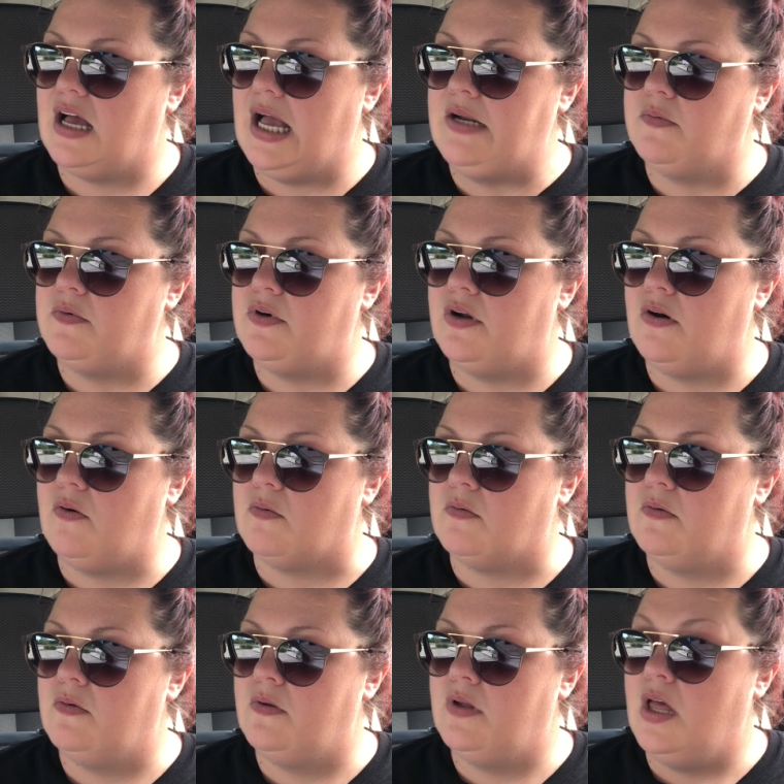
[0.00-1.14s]
I don't know.
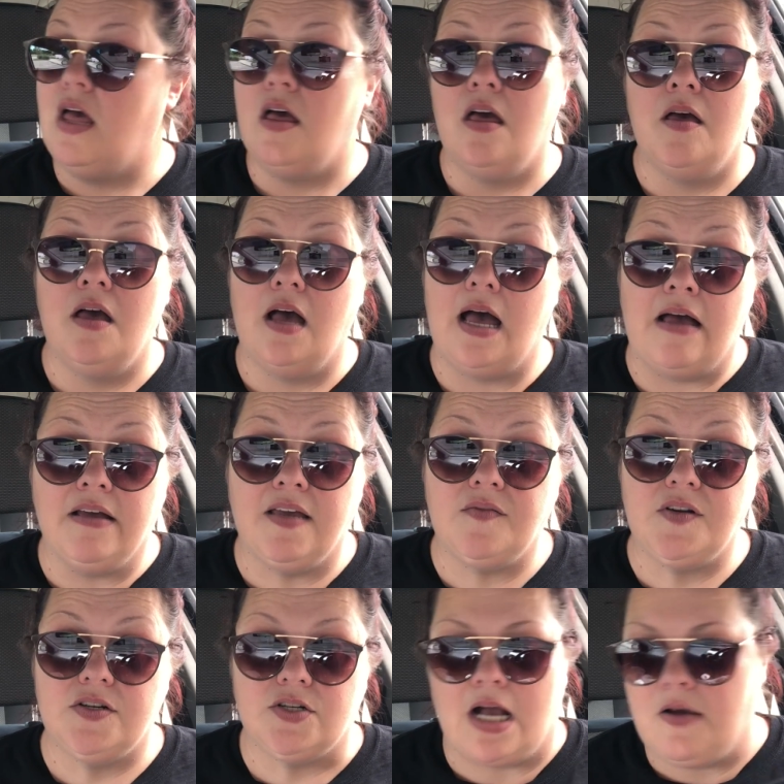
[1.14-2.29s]
I'll give
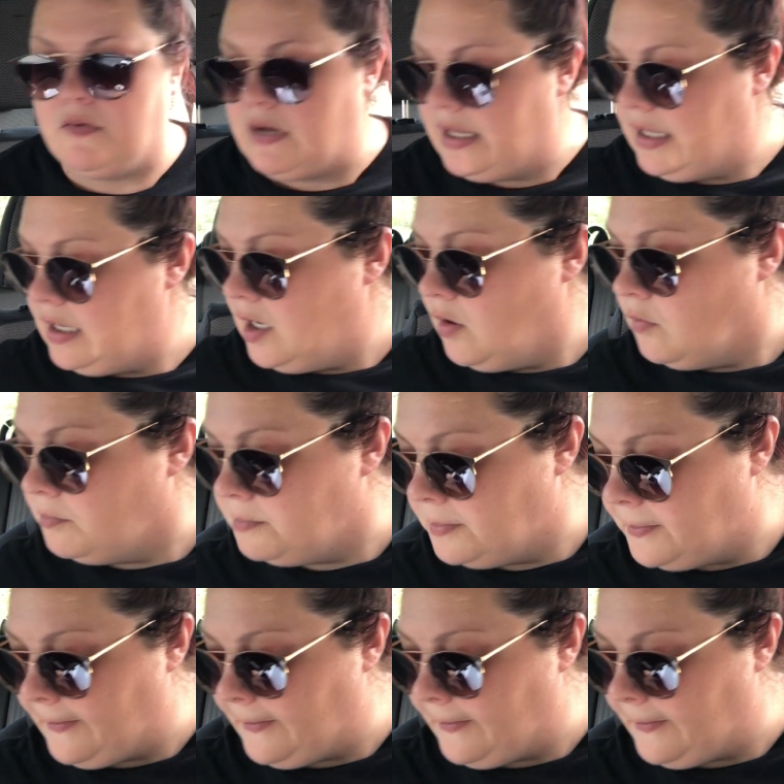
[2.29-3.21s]
it a try when I get home.